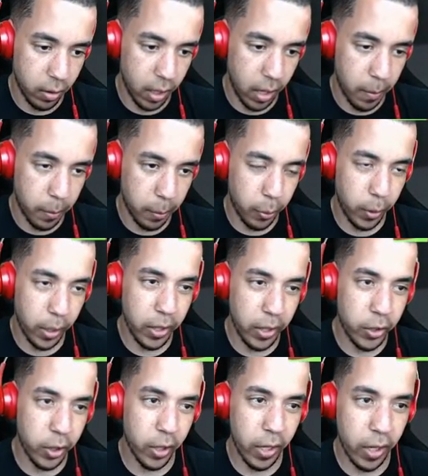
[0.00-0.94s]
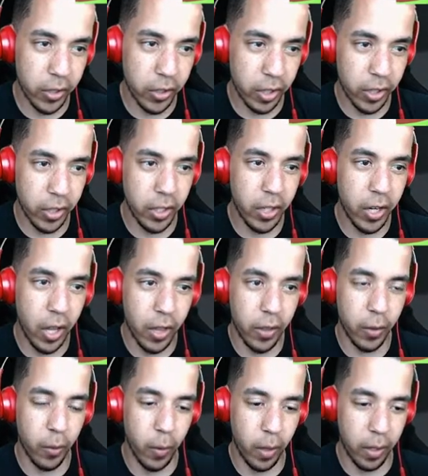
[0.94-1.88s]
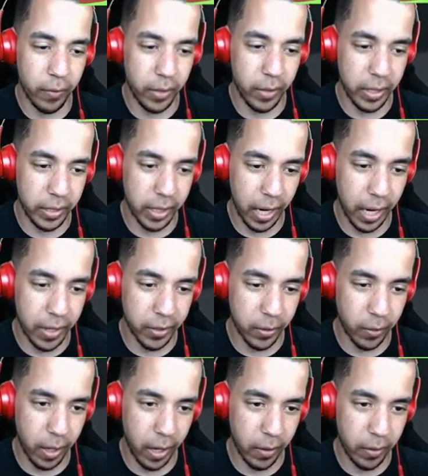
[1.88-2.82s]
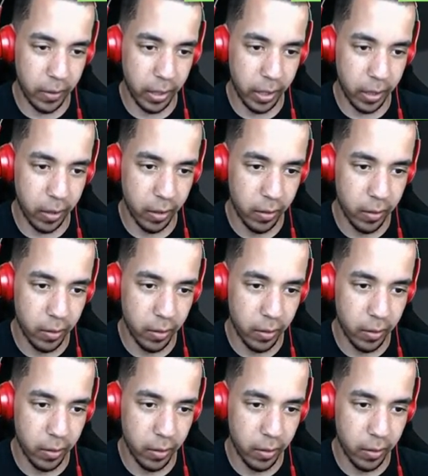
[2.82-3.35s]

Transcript: I'm pretty sure there's another one of these guys around here.